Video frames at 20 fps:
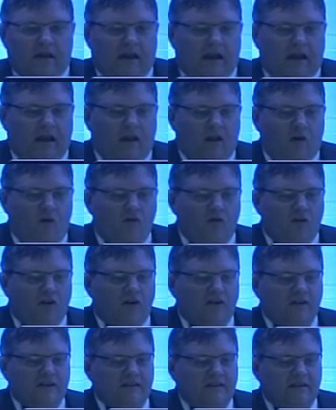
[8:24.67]
low
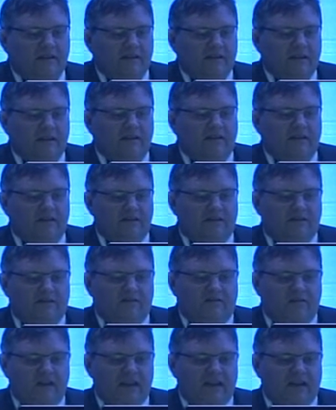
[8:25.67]
conicity
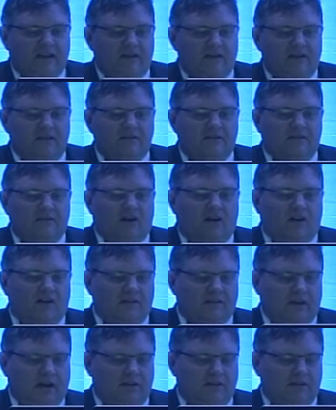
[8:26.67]
the vehicle
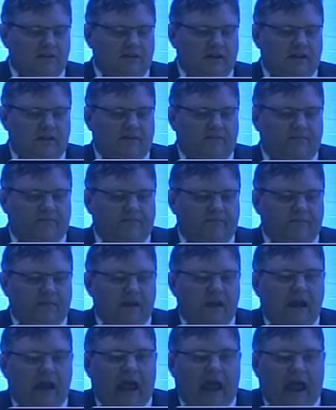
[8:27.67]
starts hunting.
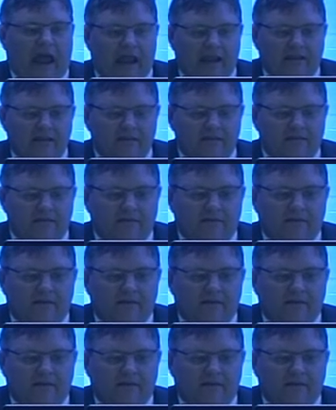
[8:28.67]
And